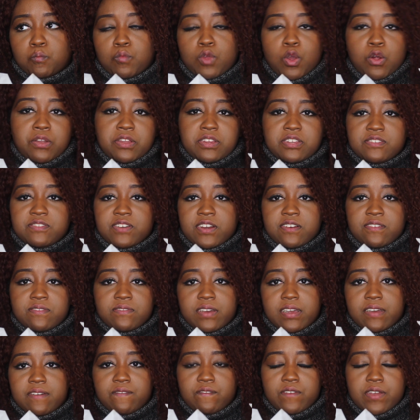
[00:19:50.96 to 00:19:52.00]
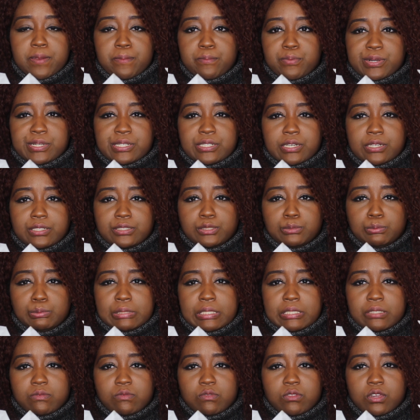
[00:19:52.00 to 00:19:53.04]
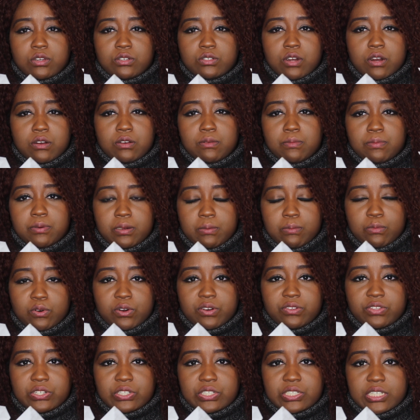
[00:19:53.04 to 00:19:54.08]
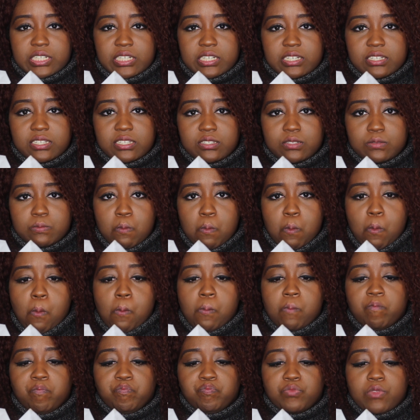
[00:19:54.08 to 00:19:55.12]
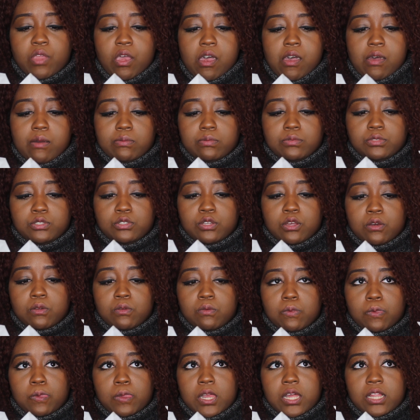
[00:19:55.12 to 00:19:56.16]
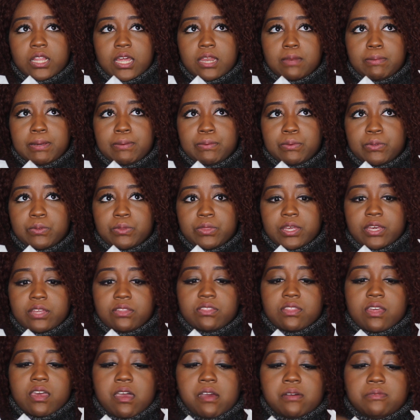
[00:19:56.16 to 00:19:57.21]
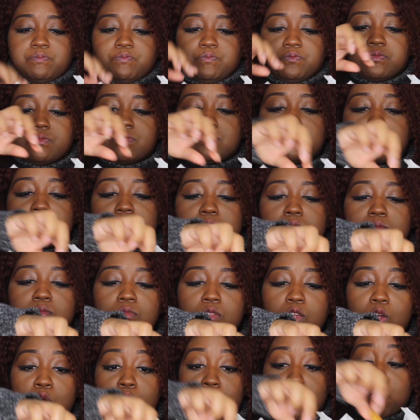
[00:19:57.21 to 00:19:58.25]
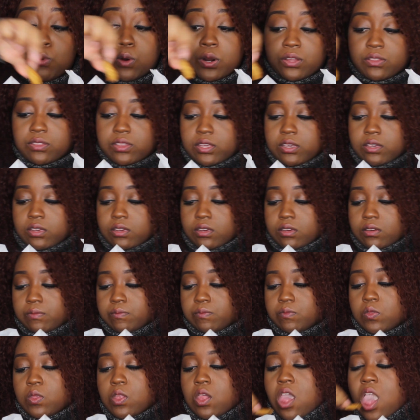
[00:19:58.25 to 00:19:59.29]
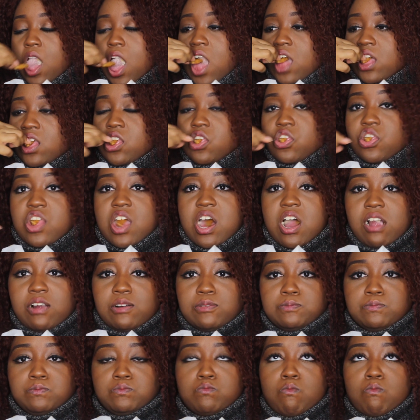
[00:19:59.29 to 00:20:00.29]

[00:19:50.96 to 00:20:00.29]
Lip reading: these verified fan pre-sales, but they're starting to put more of their tickets up. You know, a lot of people think that, or were thinking that